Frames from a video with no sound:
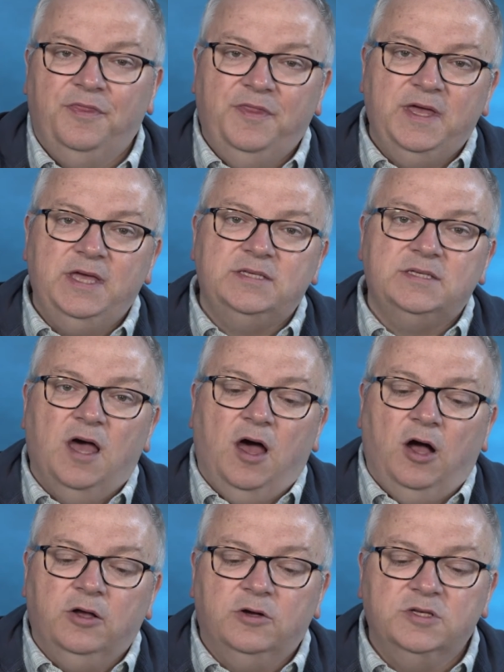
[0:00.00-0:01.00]
These
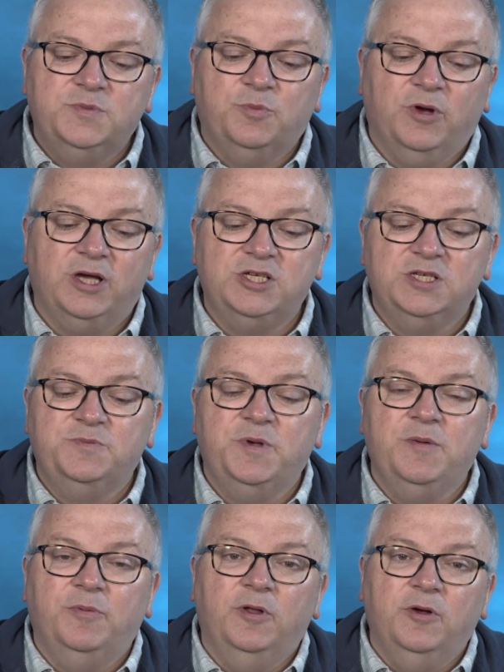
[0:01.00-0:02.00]
are God's precious
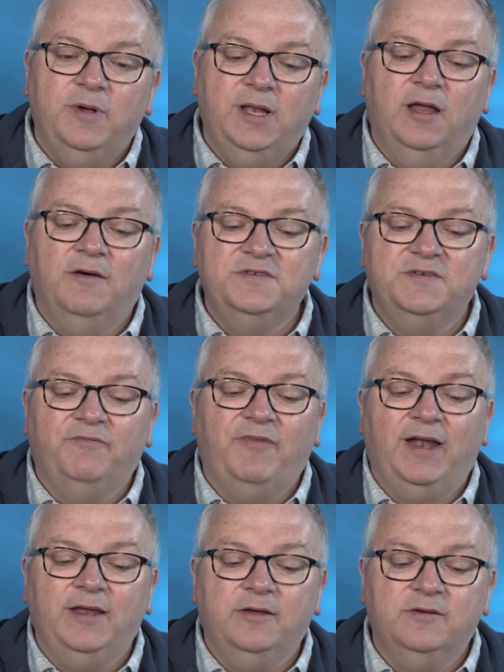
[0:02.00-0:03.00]
people who He loves and
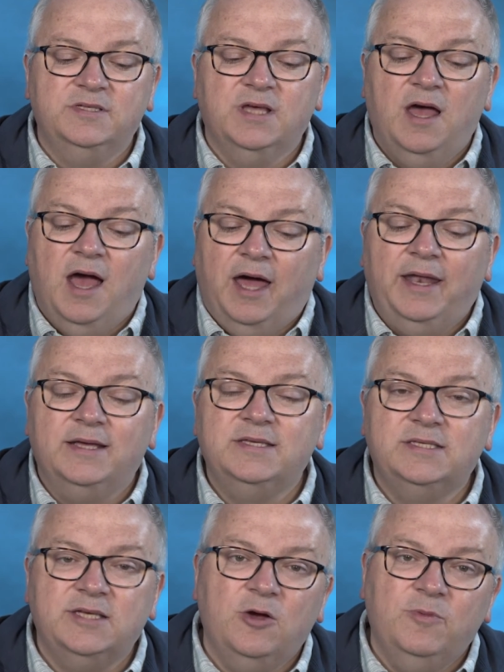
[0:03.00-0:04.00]
values and has
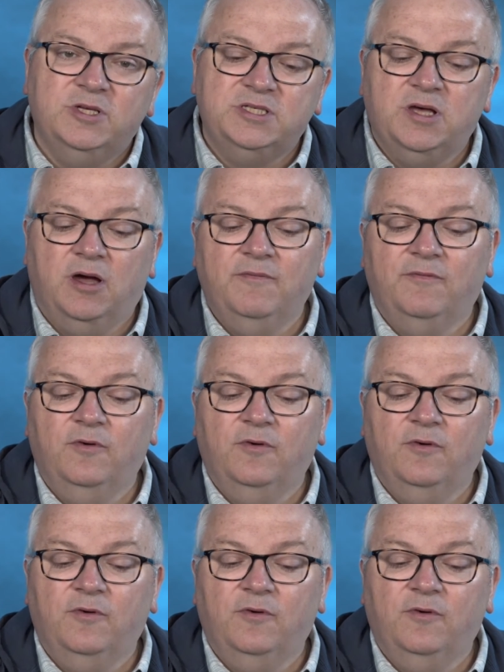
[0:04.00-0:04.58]
so much time